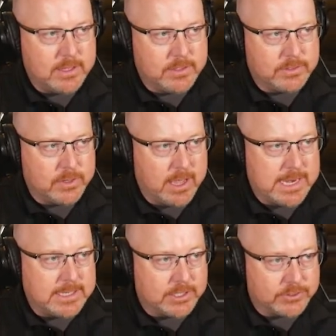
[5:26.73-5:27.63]
So I
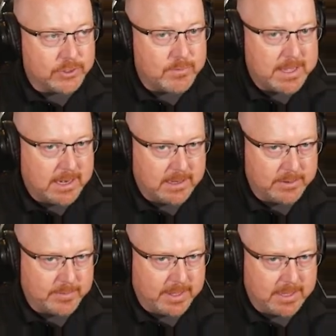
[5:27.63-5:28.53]
need to zoom in a little
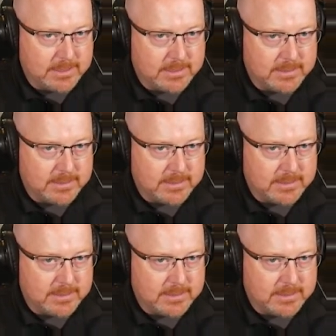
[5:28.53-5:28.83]
bit.